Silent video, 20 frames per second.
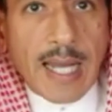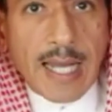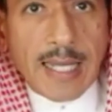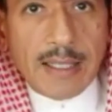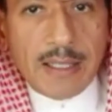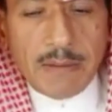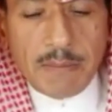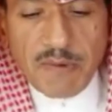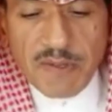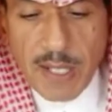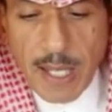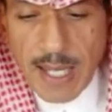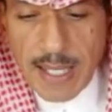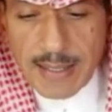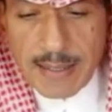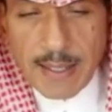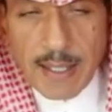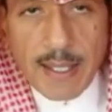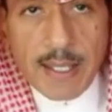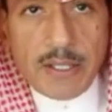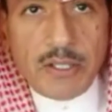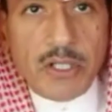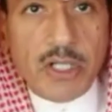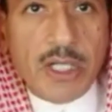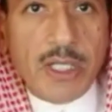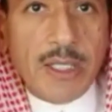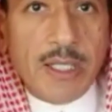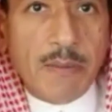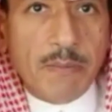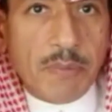hand
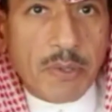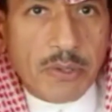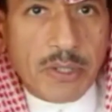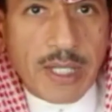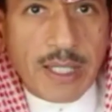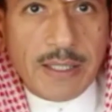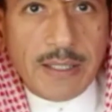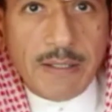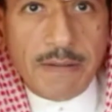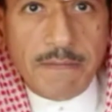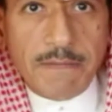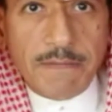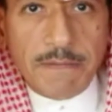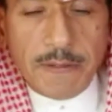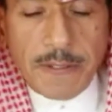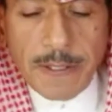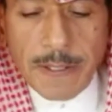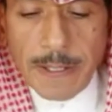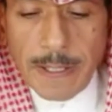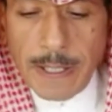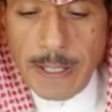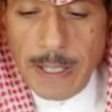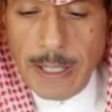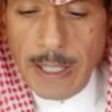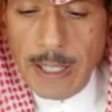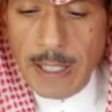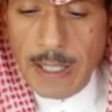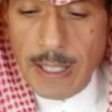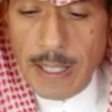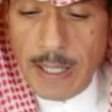hygiene and protective
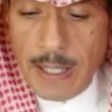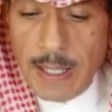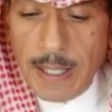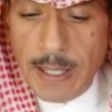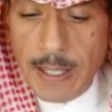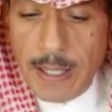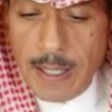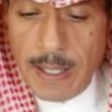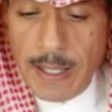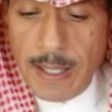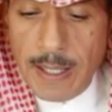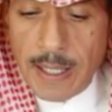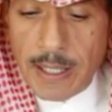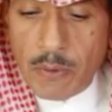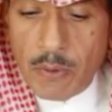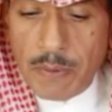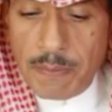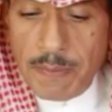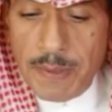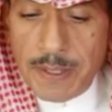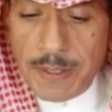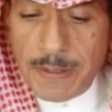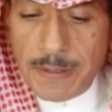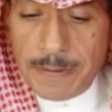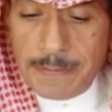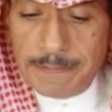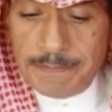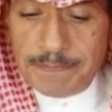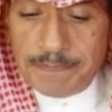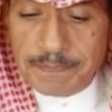equipment.